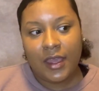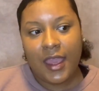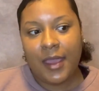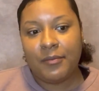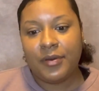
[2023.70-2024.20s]

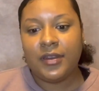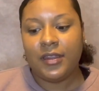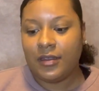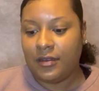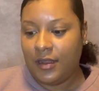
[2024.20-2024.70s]
and put
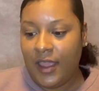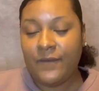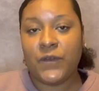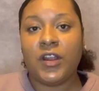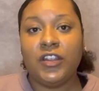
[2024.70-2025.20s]
it in
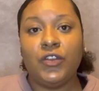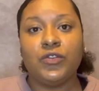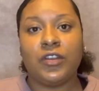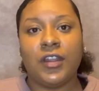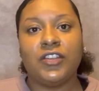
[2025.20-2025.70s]
front of you
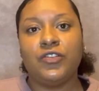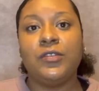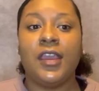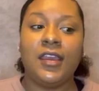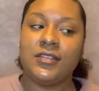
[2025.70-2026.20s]
so that you
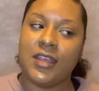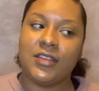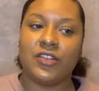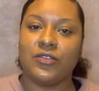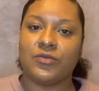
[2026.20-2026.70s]
can
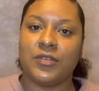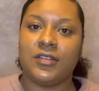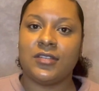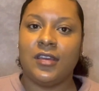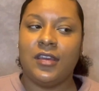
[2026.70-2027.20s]
take those
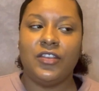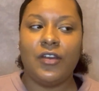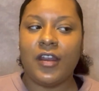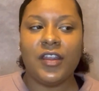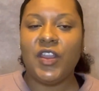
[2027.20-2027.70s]
risks.
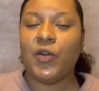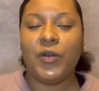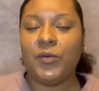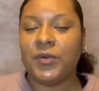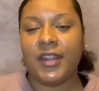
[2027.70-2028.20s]
You're already
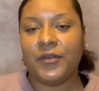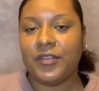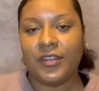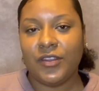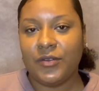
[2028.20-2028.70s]
equipped with
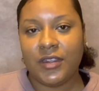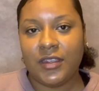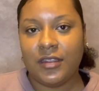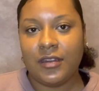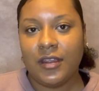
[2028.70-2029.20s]
everything you
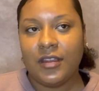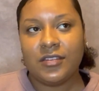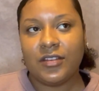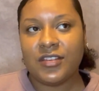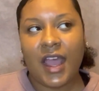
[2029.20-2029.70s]
need.
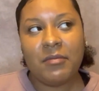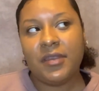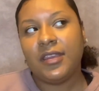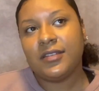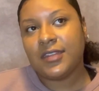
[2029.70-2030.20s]
So stop
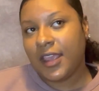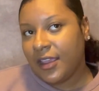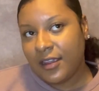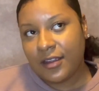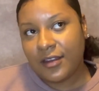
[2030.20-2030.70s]
being
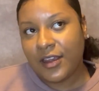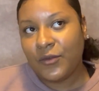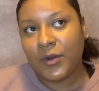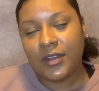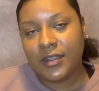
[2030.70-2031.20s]
scared of
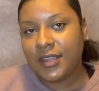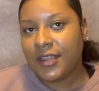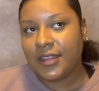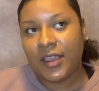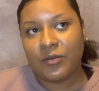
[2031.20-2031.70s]
wanting to
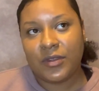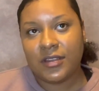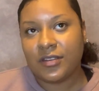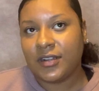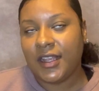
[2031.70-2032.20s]
take that
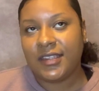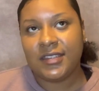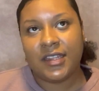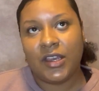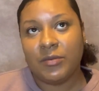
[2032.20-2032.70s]
risk or that
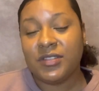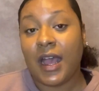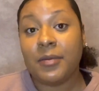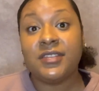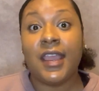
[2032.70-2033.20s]
step.
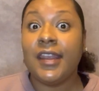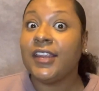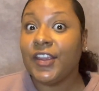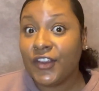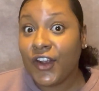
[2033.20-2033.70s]
Stop
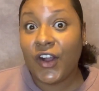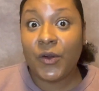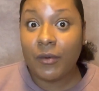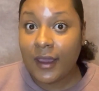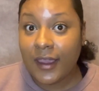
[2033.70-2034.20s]
standing in your
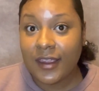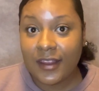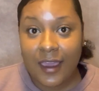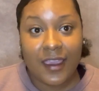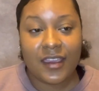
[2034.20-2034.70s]
own way.
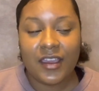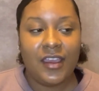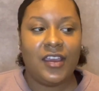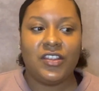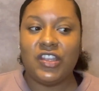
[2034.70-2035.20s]
Like,
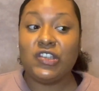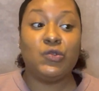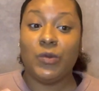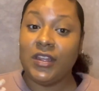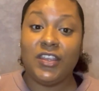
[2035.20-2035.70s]
it's
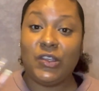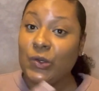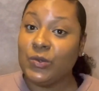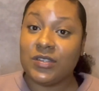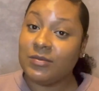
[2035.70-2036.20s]
really
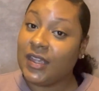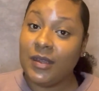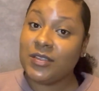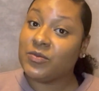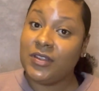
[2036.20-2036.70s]
you.
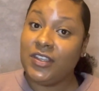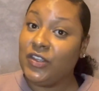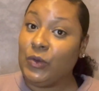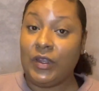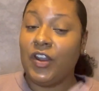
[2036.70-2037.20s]
Sometimes it's really
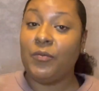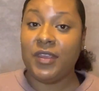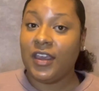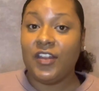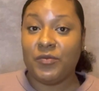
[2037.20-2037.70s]
you. It don't
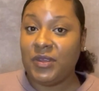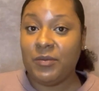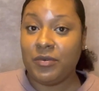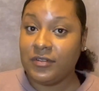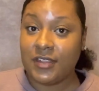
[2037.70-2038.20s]
be other
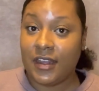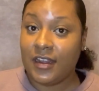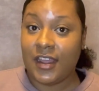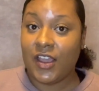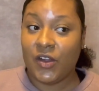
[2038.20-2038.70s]
people standing
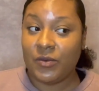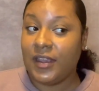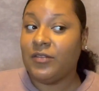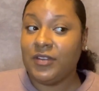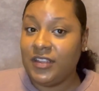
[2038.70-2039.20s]
in their own
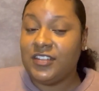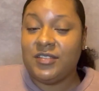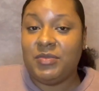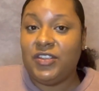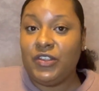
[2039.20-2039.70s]
way. It really
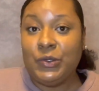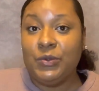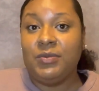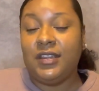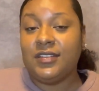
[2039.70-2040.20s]
just be
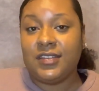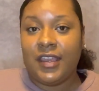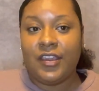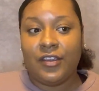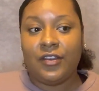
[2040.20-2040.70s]
you being
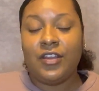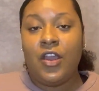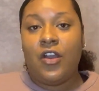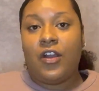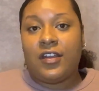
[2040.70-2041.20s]
scared
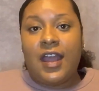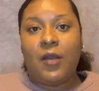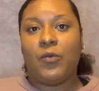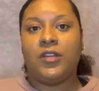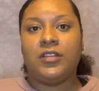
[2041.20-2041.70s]
or
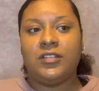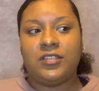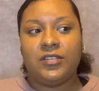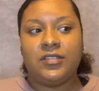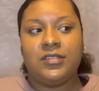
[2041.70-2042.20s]
not wanting
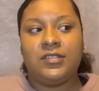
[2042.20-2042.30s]
to